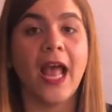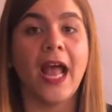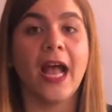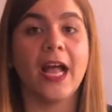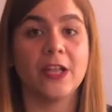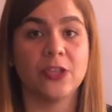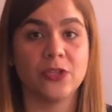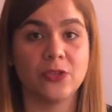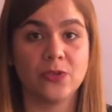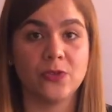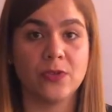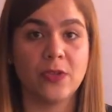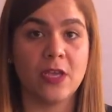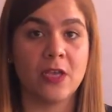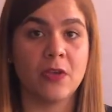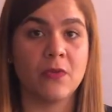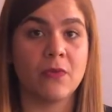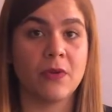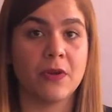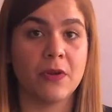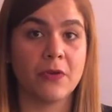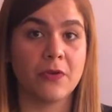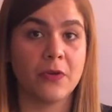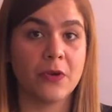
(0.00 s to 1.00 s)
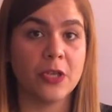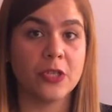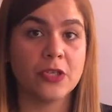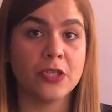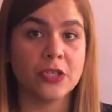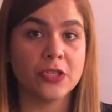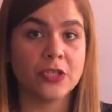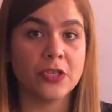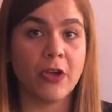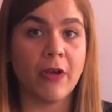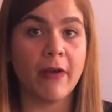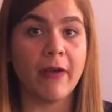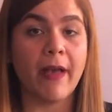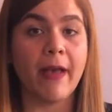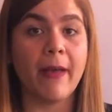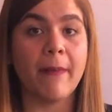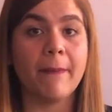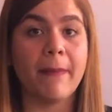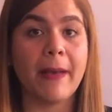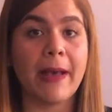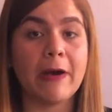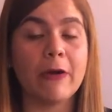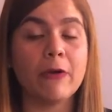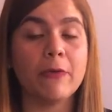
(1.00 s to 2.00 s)
and today we're going to talk
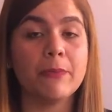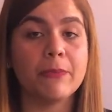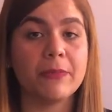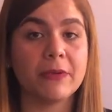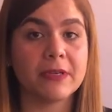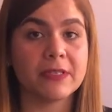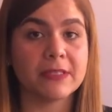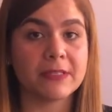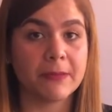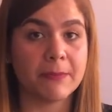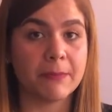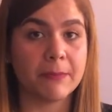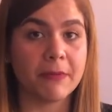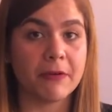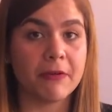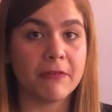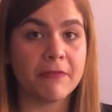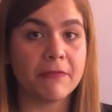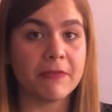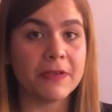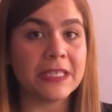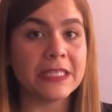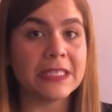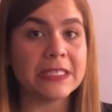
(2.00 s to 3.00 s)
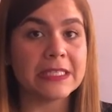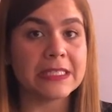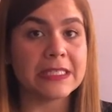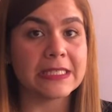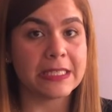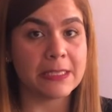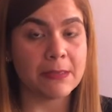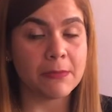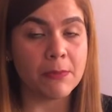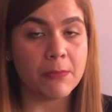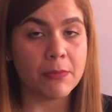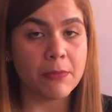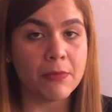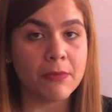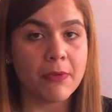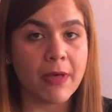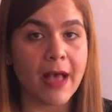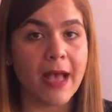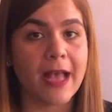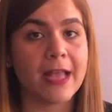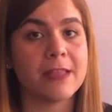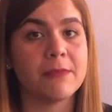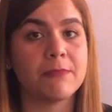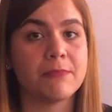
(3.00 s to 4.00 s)
about present perfect simple
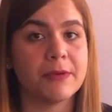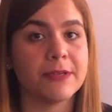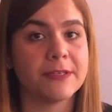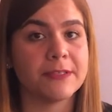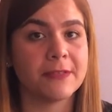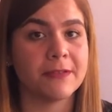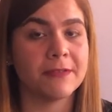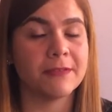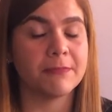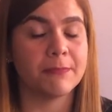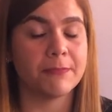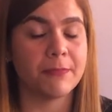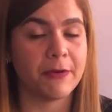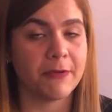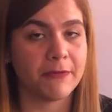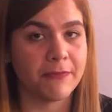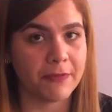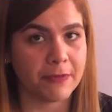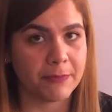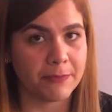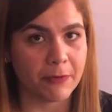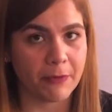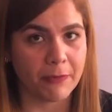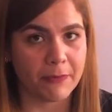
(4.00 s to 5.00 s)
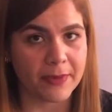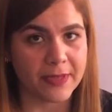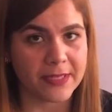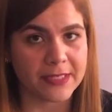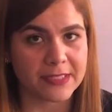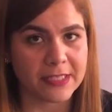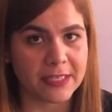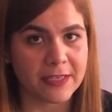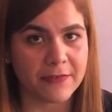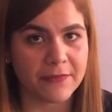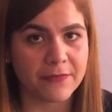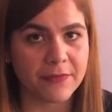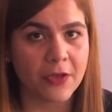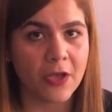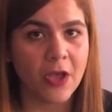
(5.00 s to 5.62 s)
and present perfect progressive.